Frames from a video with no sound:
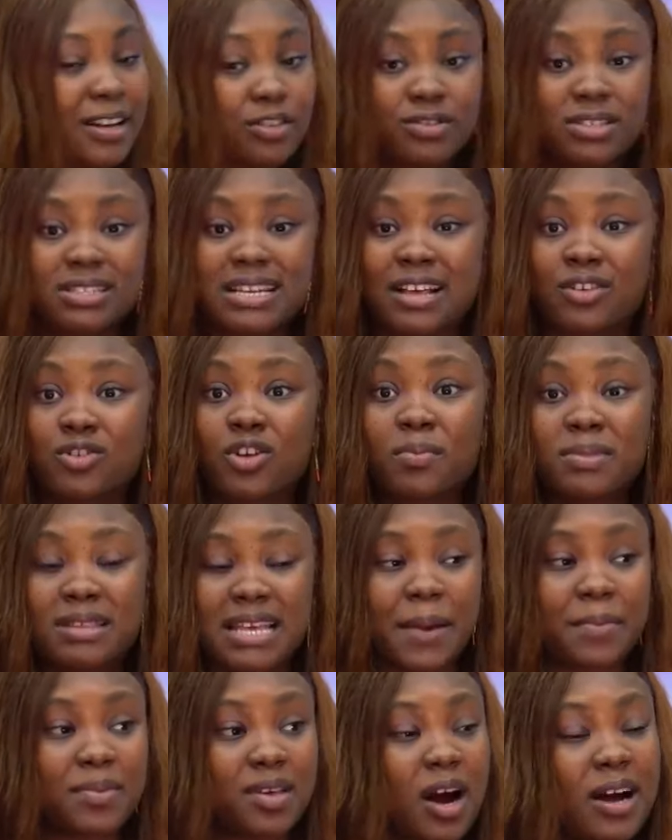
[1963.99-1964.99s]
You see that
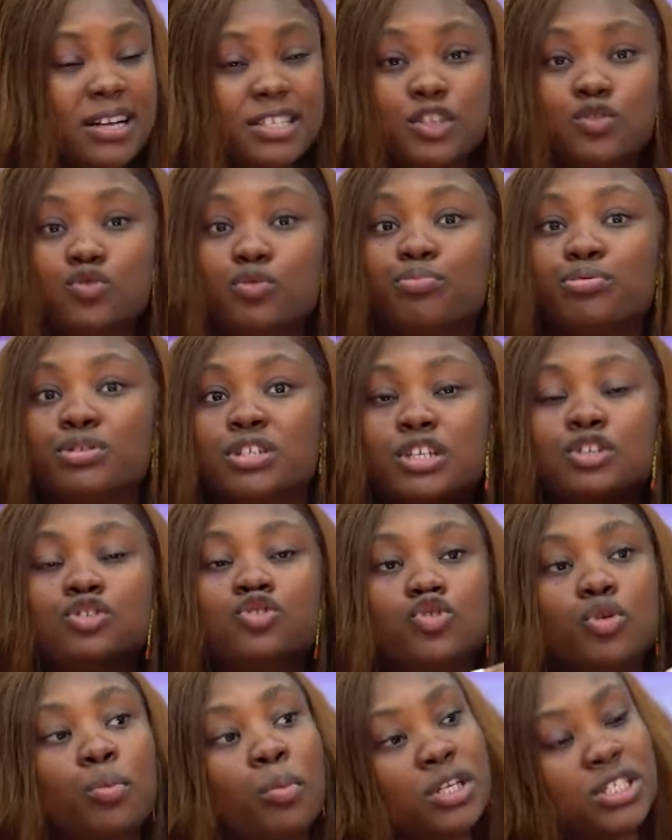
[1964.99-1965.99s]
sometimes artists will put in
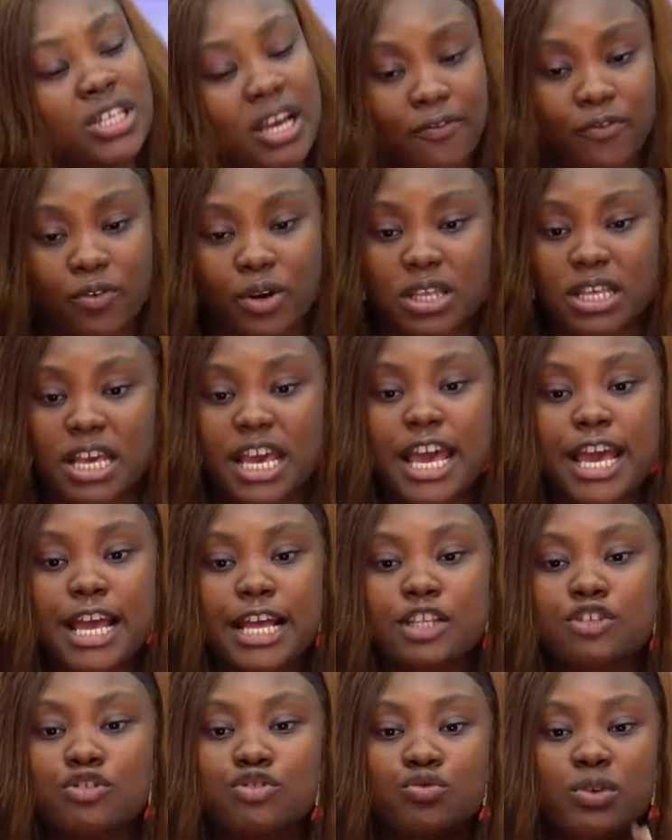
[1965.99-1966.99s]
so much effort
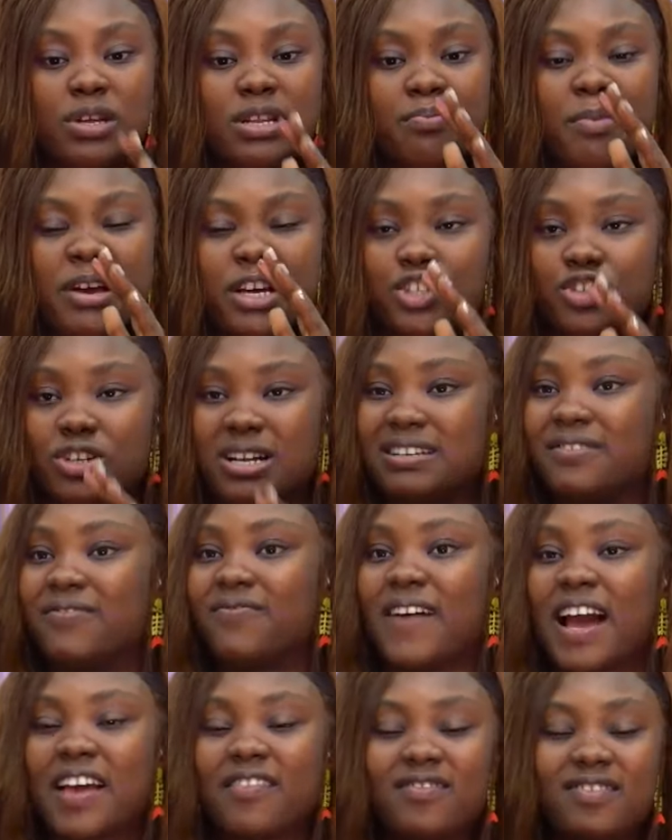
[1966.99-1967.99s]
into doing, making sure that the
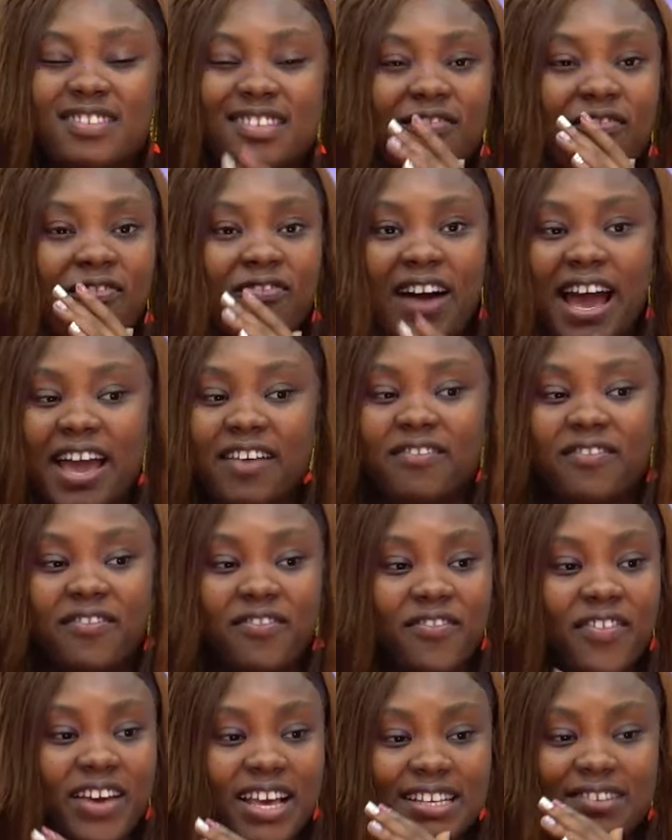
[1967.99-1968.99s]
five, five,
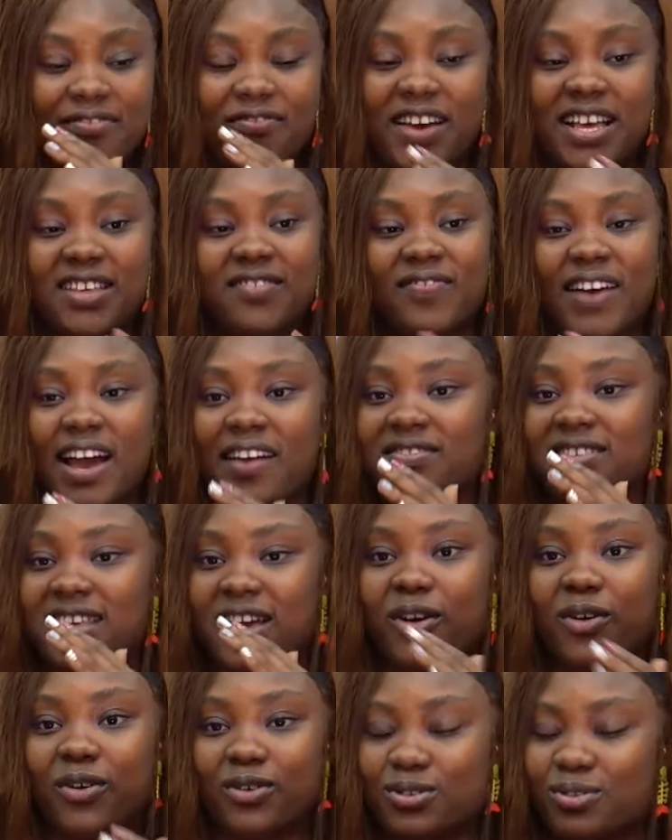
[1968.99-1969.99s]
first five
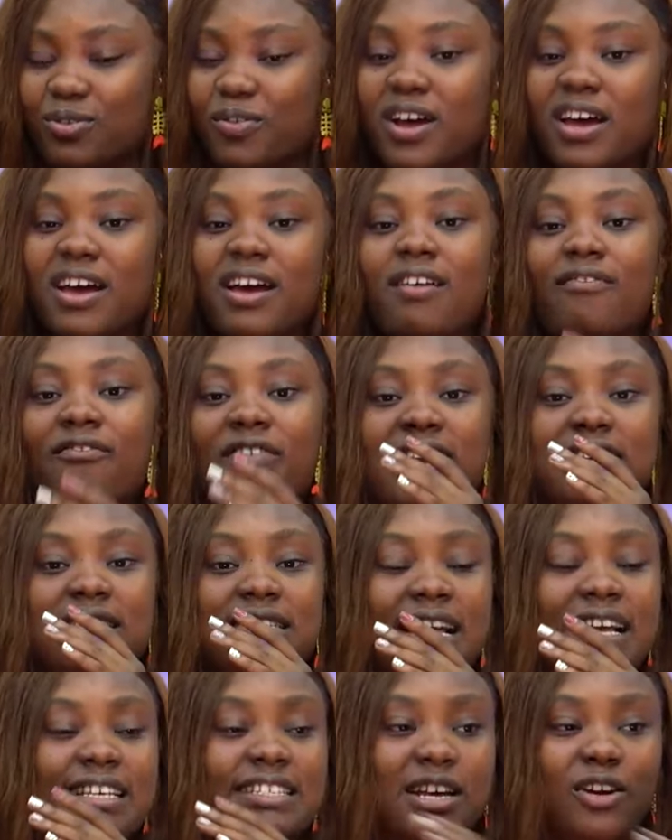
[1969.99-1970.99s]
seconds or first
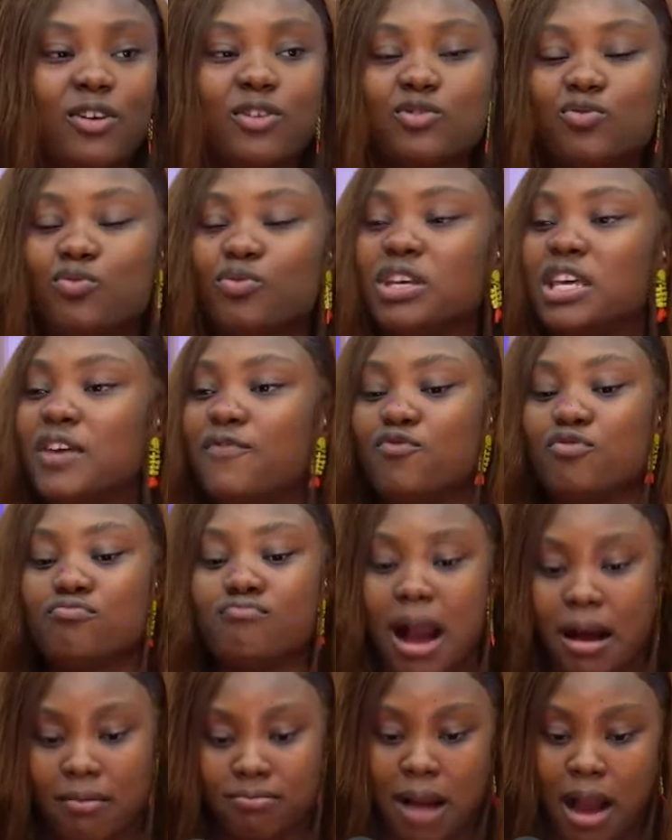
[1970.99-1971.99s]
ten seconds will give you
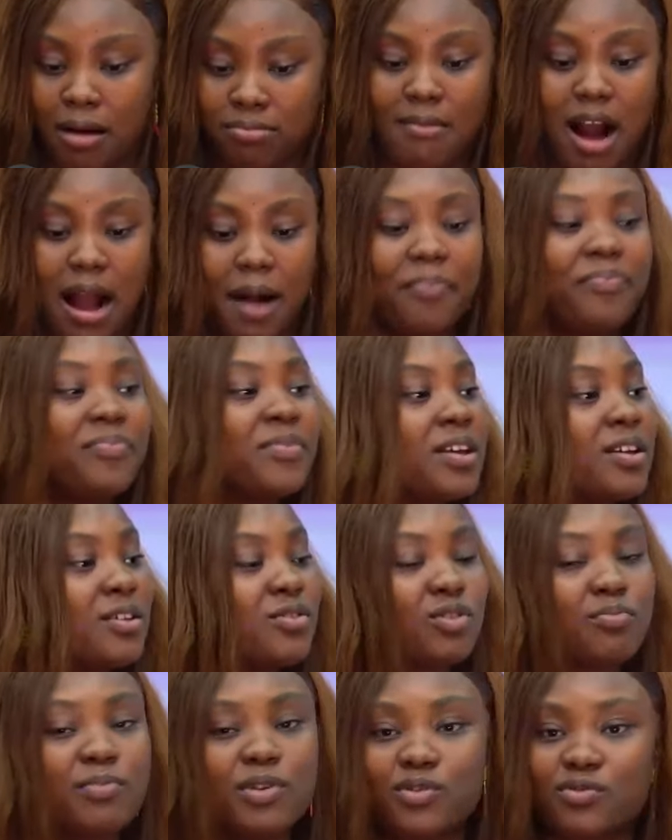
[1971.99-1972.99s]
bam, bam, bam.
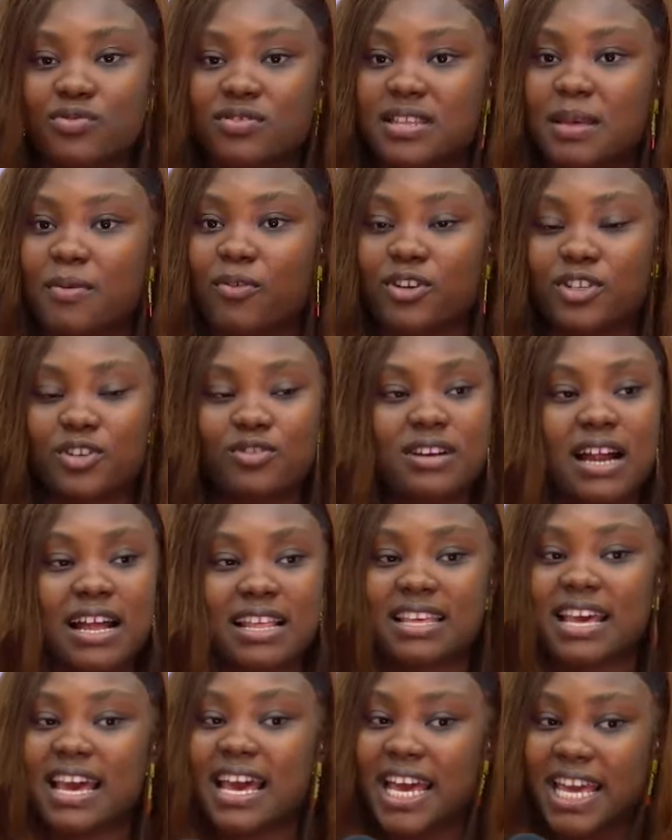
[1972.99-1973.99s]
To make you stay, because you know
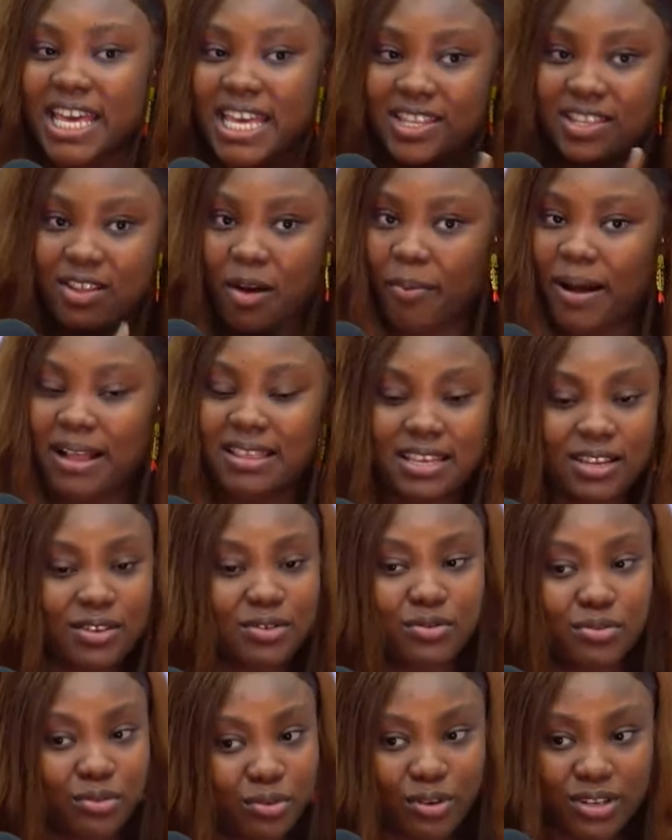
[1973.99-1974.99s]
that the button
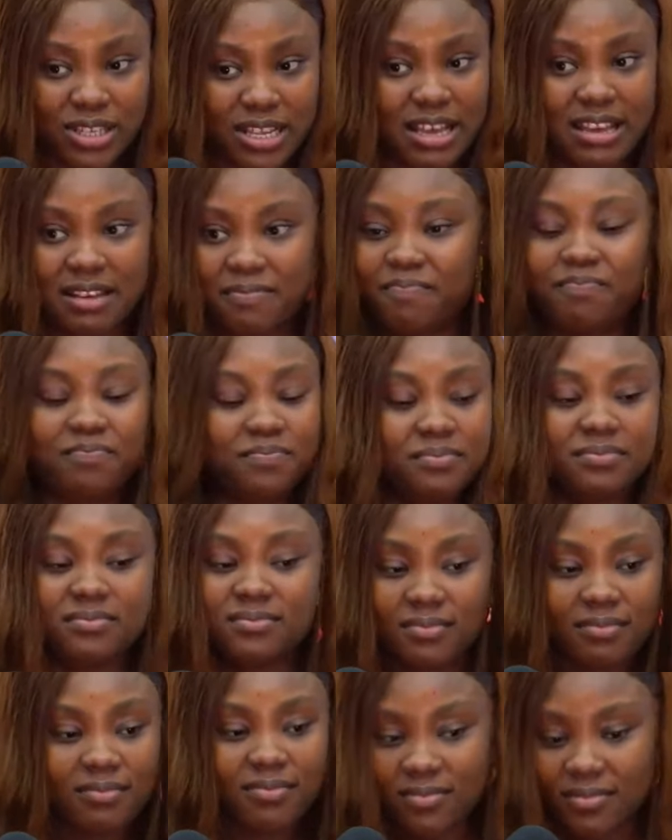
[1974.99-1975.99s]
duro de
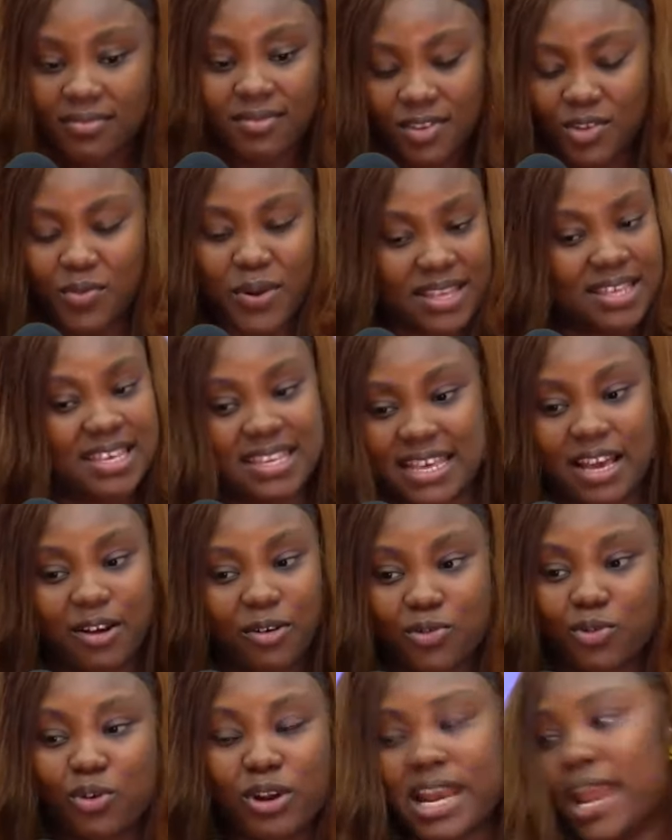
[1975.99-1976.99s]
twenty
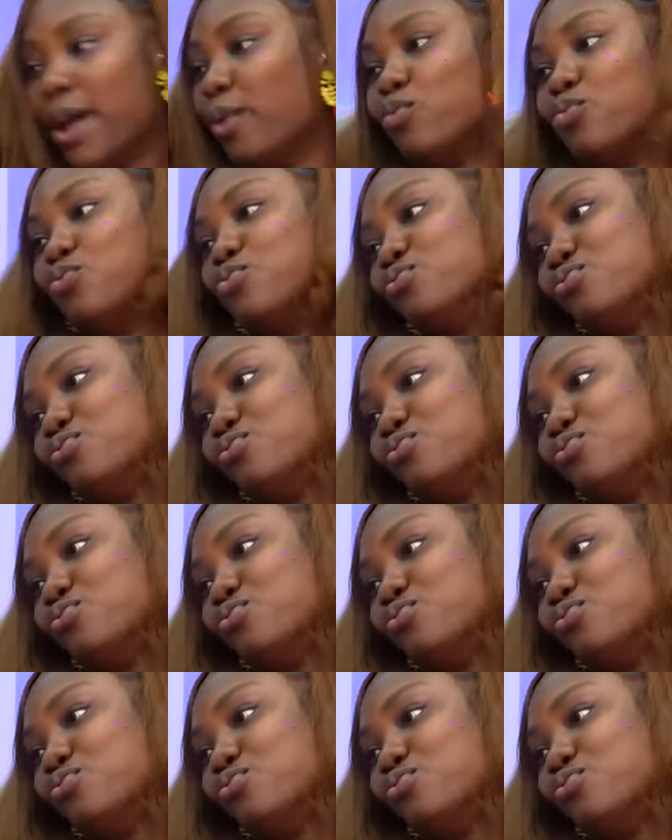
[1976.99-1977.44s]
seconds or lewu.